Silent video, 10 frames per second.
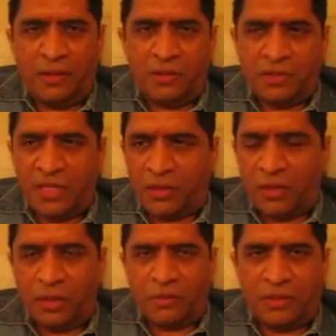it was like
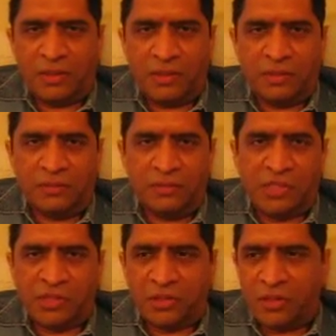clockwork.
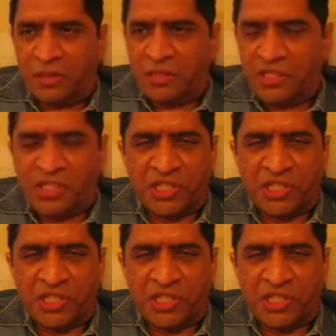6 o'clock they